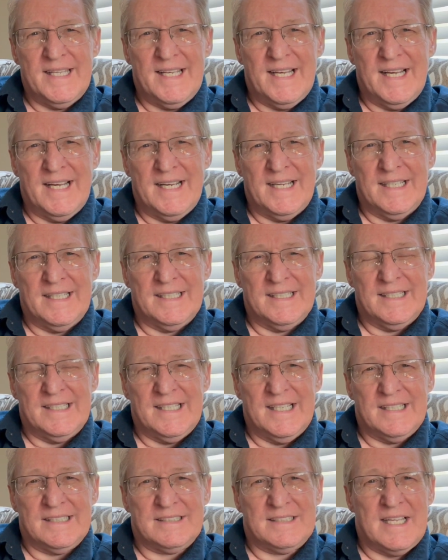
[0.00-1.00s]
Uh,
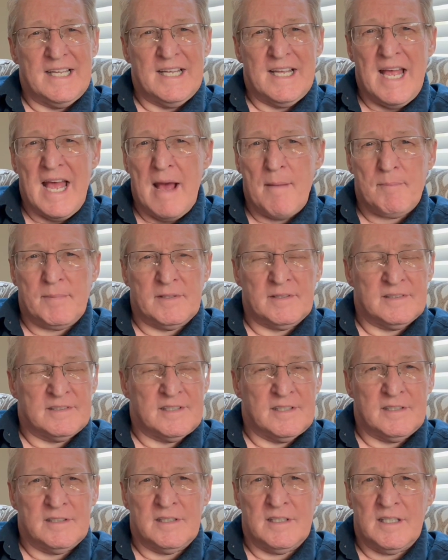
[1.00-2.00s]
it's, it happens
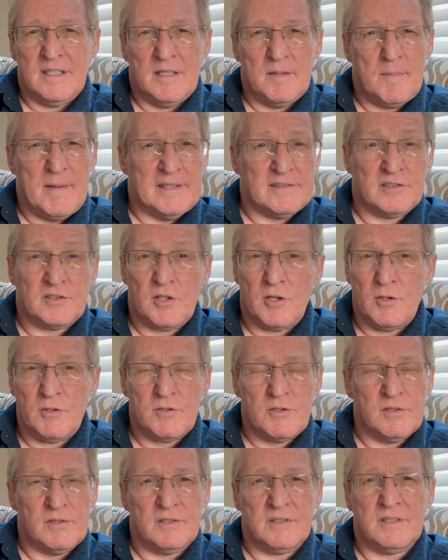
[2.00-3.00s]
in the best
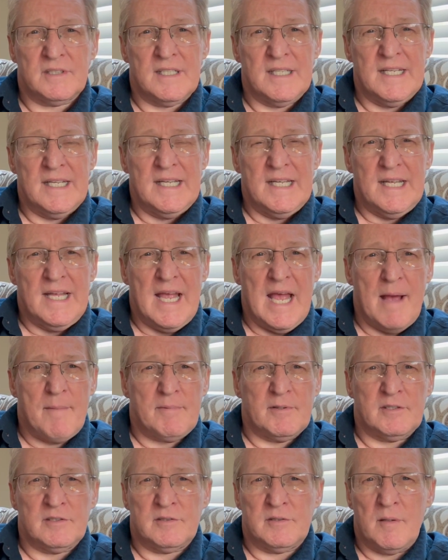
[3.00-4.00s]
churches,
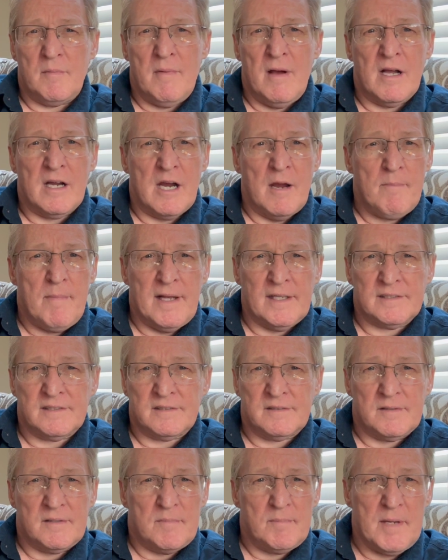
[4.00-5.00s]
happens among our
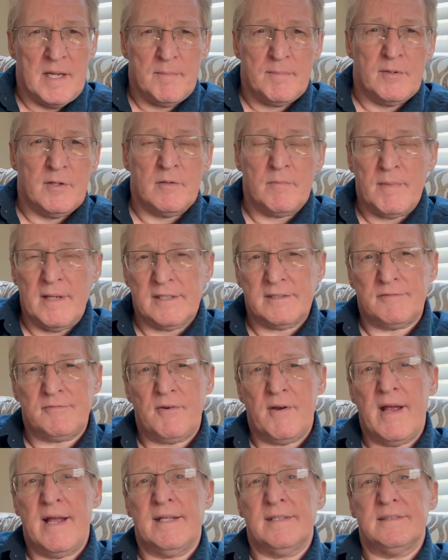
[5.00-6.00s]
best people, best
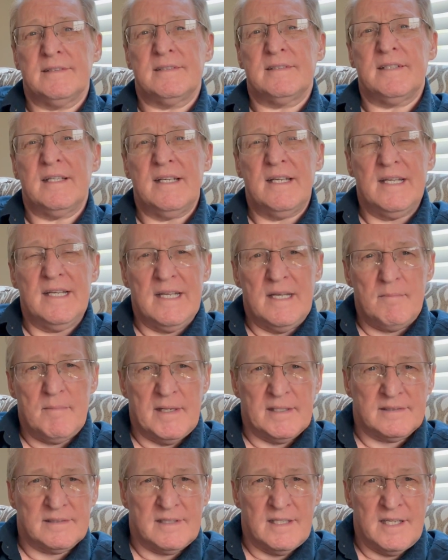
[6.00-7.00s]
friends,
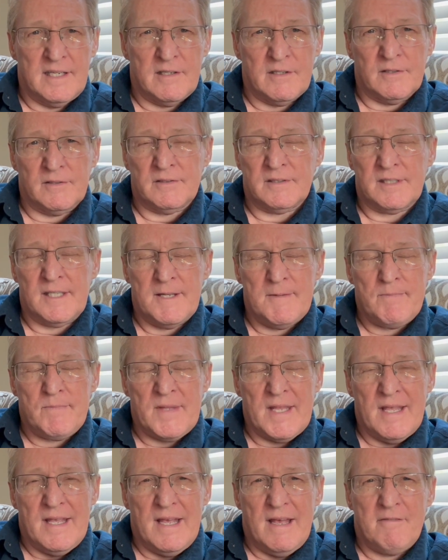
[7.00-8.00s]
best leaders.
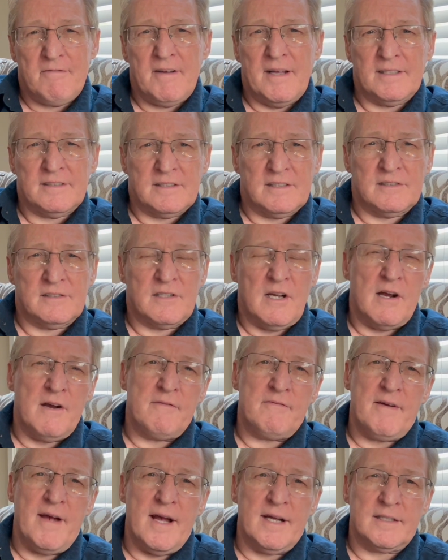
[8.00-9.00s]
Offenses are a
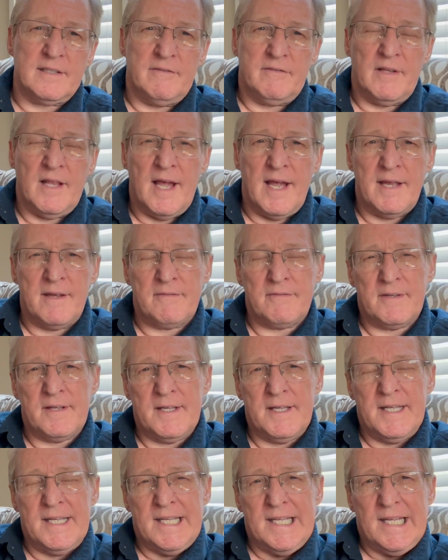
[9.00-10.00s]
fact of life.
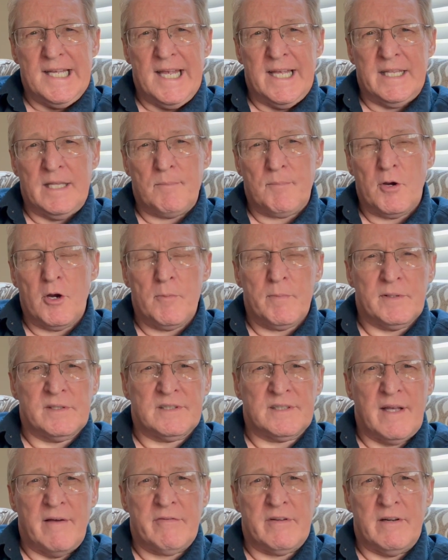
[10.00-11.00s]
And the
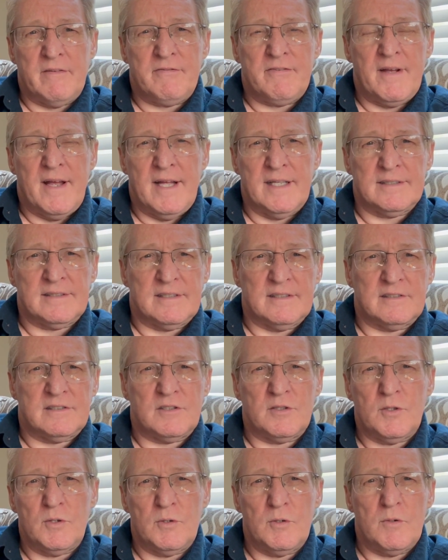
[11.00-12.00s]
purpose of an offense is
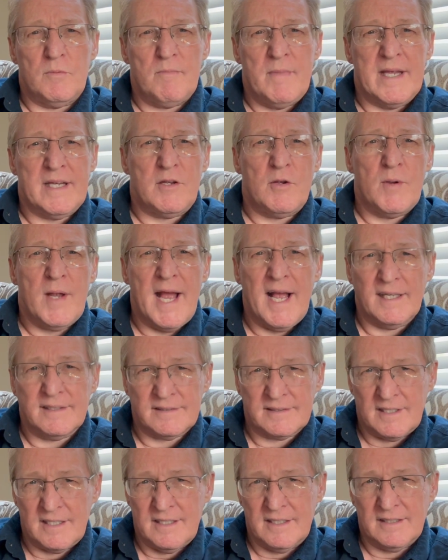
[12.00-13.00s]
to make you
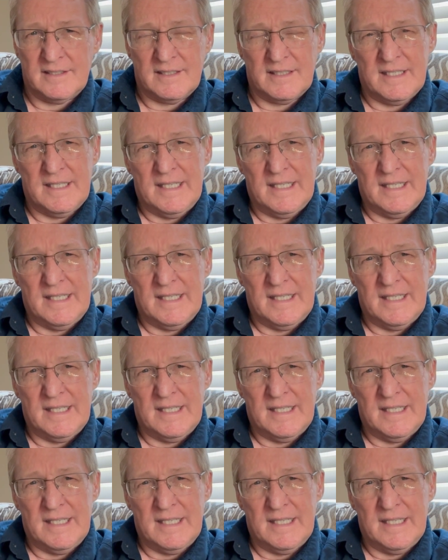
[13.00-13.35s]
hesitant